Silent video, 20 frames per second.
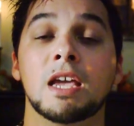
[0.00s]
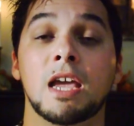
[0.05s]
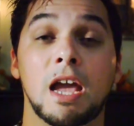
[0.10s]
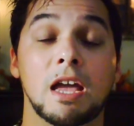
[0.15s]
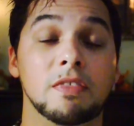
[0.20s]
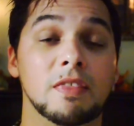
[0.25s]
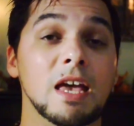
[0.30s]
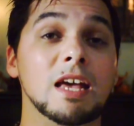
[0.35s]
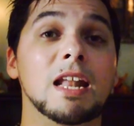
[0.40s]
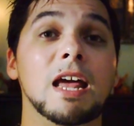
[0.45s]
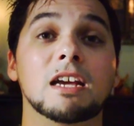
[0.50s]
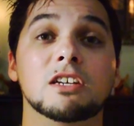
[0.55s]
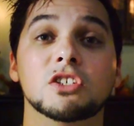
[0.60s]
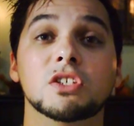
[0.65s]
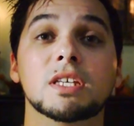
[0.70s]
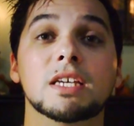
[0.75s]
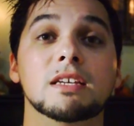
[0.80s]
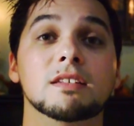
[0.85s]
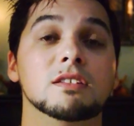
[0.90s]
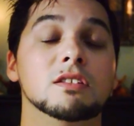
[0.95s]
And that
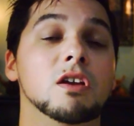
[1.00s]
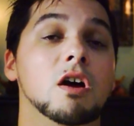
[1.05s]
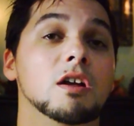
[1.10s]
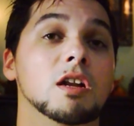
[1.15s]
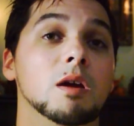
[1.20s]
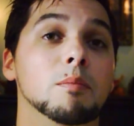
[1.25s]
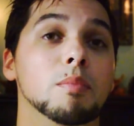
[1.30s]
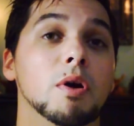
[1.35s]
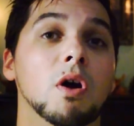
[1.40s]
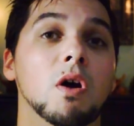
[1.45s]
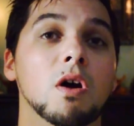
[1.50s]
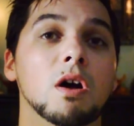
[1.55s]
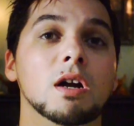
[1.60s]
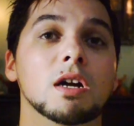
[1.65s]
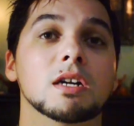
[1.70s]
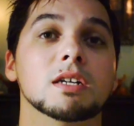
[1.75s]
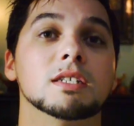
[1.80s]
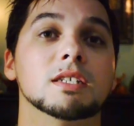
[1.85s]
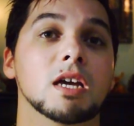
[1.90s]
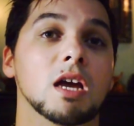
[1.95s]
actually is not a
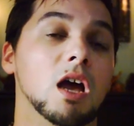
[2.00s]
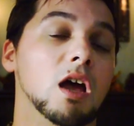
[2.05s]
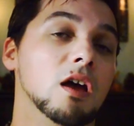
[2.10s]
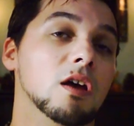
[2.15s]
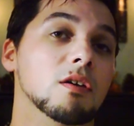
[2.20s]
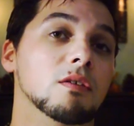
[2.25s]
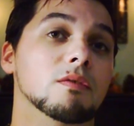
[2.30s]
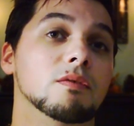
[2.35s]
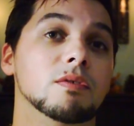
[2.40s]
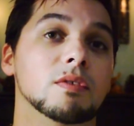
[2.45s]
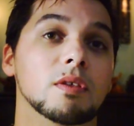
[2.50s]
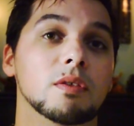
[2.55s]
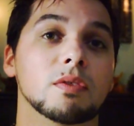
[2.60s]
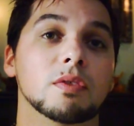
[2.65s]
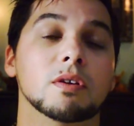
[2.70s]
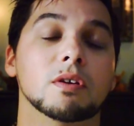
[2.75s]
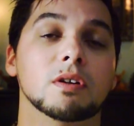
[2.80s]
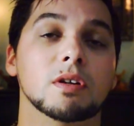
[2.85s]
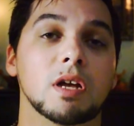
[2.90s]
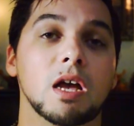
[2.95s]
part of the
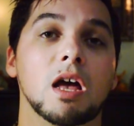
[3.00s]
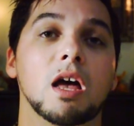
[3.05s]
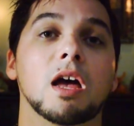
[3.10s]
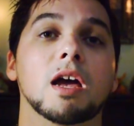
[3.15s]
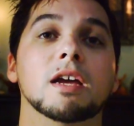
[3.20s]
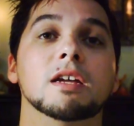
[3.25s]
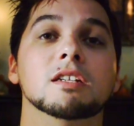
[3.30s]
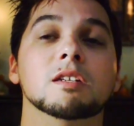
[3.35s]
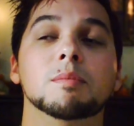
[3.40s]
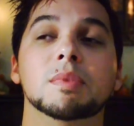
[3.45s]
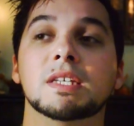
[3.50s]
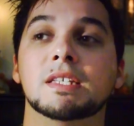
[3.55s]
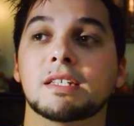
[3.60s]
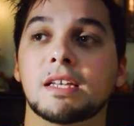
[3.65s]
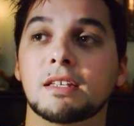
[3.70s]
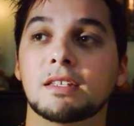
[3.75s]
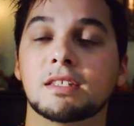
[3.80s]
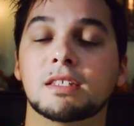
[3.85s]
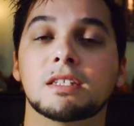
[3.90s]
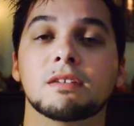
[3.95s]
third eye. To be
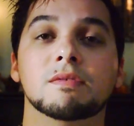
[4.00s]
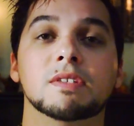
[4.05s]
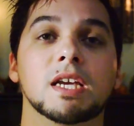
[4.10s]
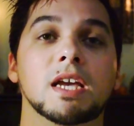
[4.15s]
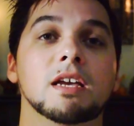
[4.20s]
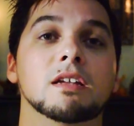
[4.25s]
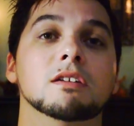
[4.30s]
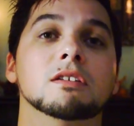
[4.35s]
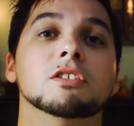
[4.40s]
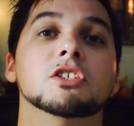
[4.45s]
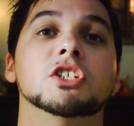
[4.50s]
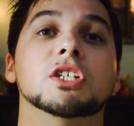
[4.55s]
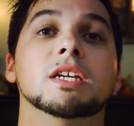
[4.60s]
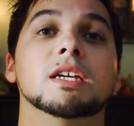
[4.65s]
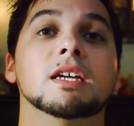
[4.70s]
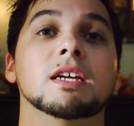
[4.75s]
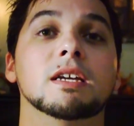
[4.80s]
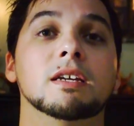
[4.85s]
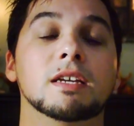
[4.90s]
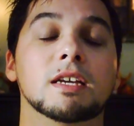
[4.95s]
sensitive to
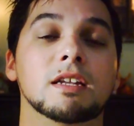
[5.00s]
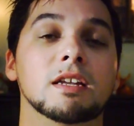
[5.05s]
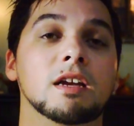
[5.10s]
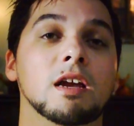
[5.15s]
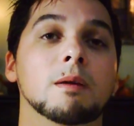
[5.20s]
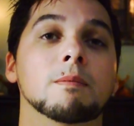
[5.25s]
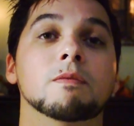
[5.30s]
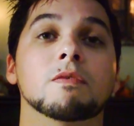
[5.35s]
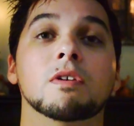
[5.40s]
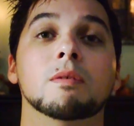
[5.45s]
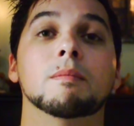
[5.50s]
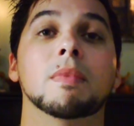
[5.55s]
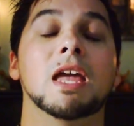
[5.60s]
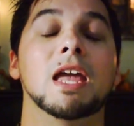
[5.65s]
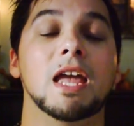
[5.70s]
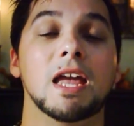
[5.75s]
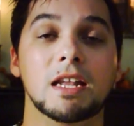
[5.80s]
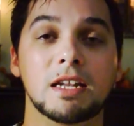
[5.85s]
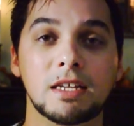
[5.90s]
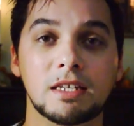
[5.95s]
energy can come from
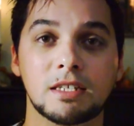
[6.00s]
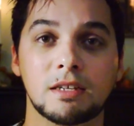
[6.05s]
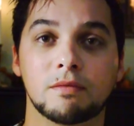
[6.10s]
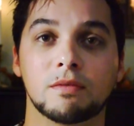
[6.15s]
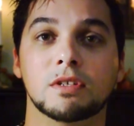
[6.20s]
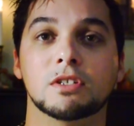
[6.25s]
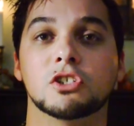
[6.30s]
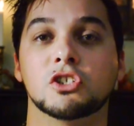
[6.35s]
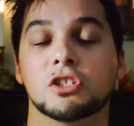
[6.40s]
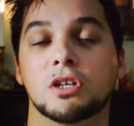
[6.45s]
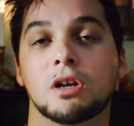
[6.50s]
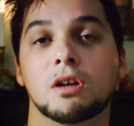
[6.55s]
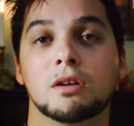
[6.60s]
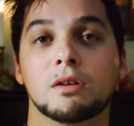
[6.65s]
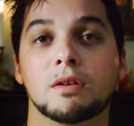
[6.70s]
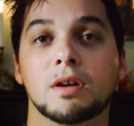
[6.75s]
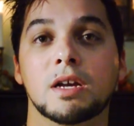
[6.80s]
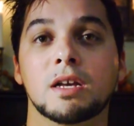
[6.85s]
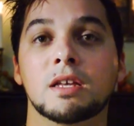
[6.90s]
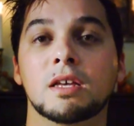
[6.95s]
any different
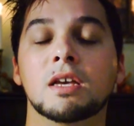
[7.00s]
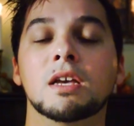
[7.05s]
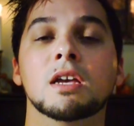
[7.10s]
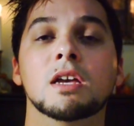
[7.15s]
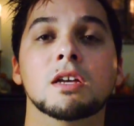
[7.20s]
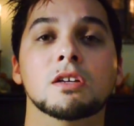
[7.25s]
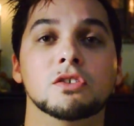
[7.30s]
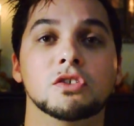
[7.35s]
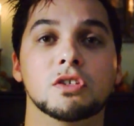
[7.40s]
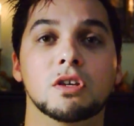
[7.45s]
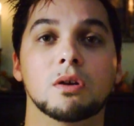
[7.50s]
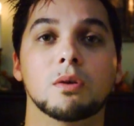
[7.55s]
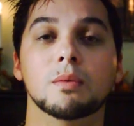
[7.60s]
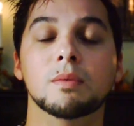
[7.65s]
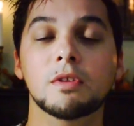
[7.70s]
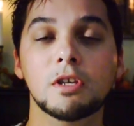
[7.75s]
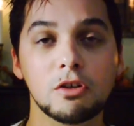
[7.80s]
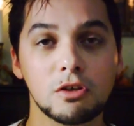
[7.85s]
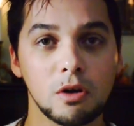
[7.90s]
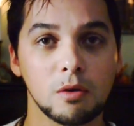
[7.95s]
chakra. So
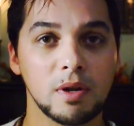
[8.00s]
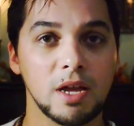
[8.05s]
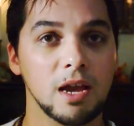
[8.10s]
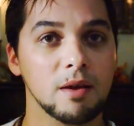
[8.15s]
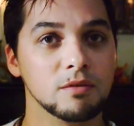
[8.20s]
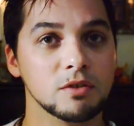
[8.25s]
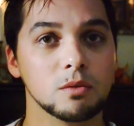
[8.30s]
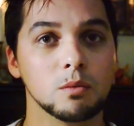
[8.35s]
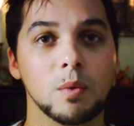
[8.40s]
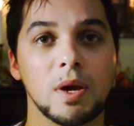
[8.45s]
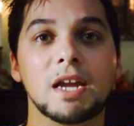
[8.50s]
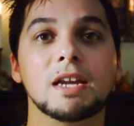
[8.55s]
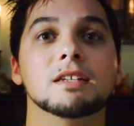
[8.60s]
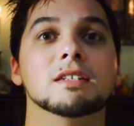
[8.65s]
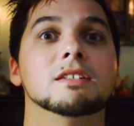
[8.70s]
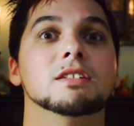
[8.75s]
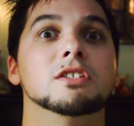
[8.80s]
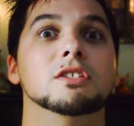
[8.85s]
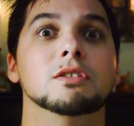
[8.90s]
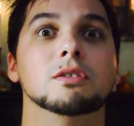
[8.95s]
you don't have to wait
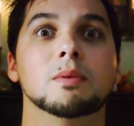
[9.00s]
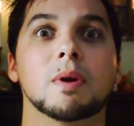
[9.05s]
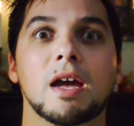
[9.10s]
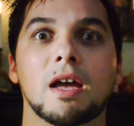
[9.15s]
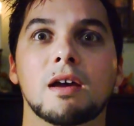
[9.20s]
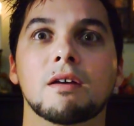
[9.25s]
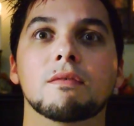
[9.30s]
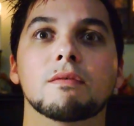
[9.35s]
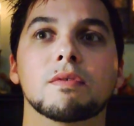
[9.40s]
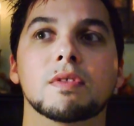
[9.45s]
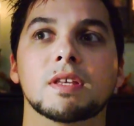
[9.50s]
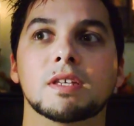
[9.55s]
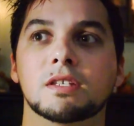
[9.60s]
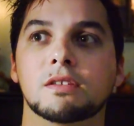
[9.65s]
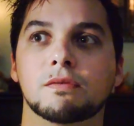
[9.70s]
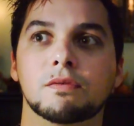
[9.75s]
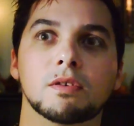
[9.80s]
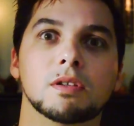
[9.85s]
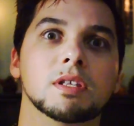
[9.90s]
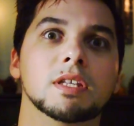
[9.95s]
to have
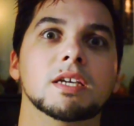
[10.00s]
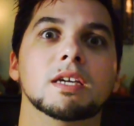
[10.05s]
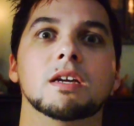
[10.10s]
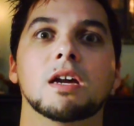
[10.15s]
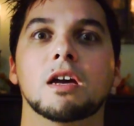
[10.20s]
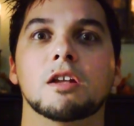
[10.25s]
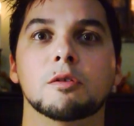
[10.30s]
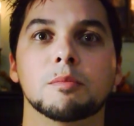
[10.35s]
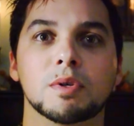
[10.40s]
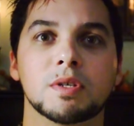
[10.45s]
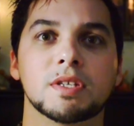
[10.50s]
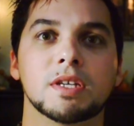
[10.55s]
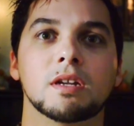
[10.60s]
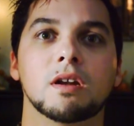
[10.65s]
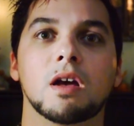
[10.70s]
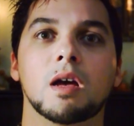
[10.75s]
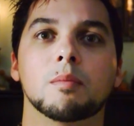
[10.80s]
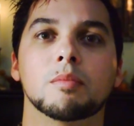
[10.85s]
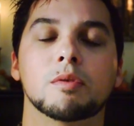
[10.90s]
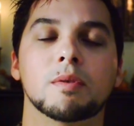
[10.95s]
this fully 100%
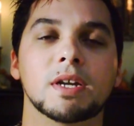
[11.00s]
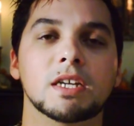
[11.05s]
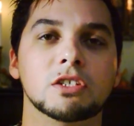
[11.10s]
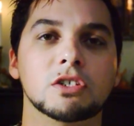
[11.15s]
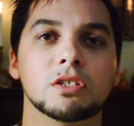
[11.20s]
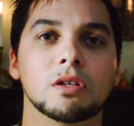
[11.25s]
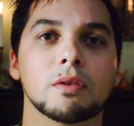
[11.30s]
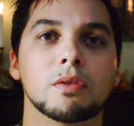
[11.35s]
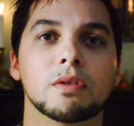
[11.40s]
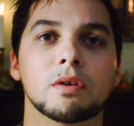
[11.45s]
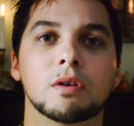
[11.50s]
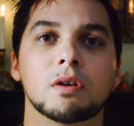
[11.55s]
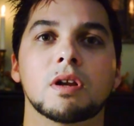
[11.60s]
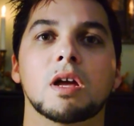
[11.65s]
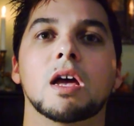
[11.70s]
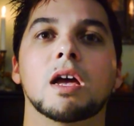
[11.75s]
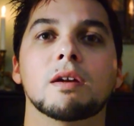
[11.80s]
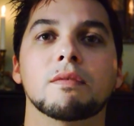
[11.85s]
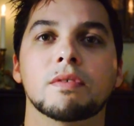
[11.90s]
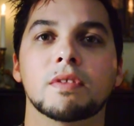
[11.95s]
operational third
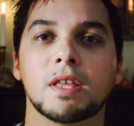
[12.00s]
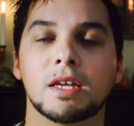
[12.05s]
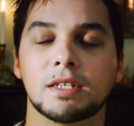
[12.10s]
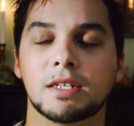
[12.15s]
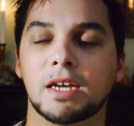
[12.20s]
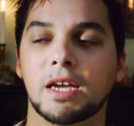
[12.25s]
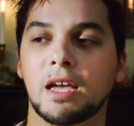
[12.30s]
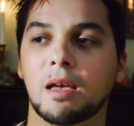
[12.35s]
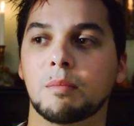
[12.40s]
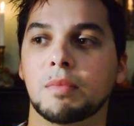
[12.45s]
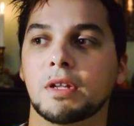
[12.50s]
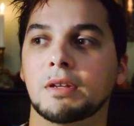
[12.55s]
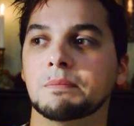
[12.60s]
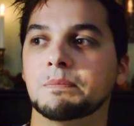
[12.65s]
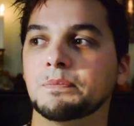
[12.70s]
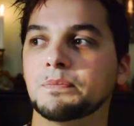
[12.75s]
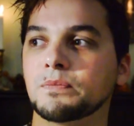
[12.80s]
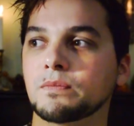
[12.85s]
eye for that to happen.